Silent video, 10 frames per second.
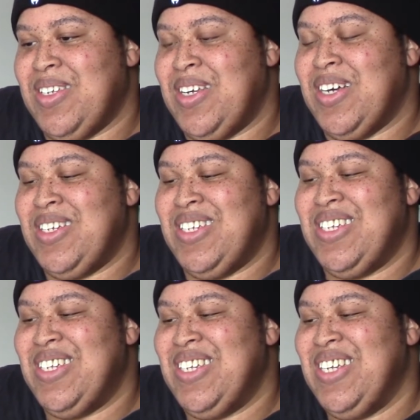
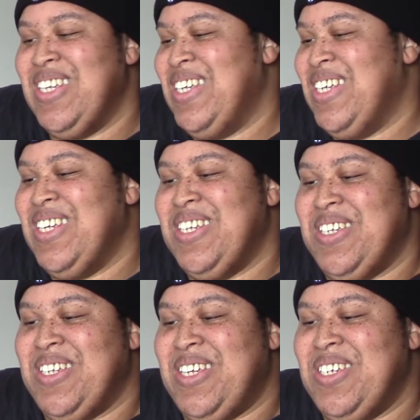
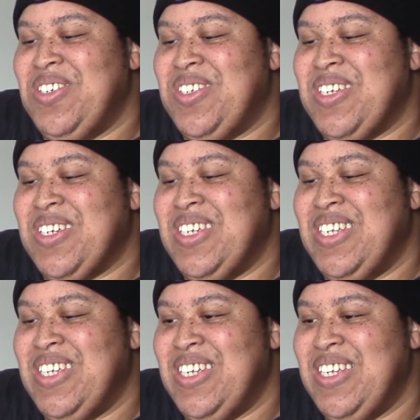Yeah. Interesting.
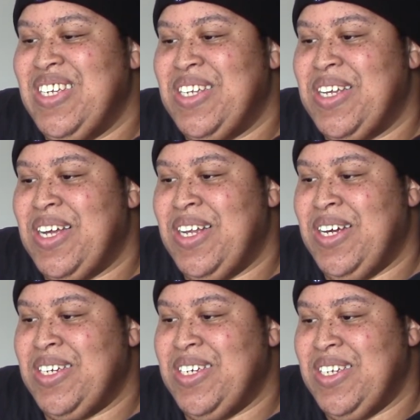I
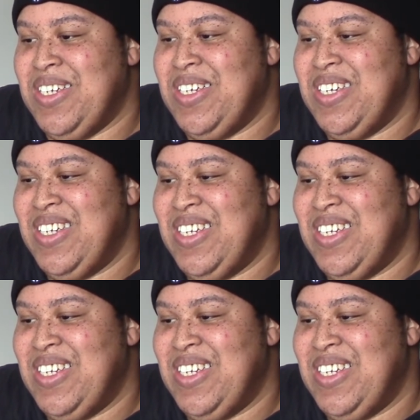like it.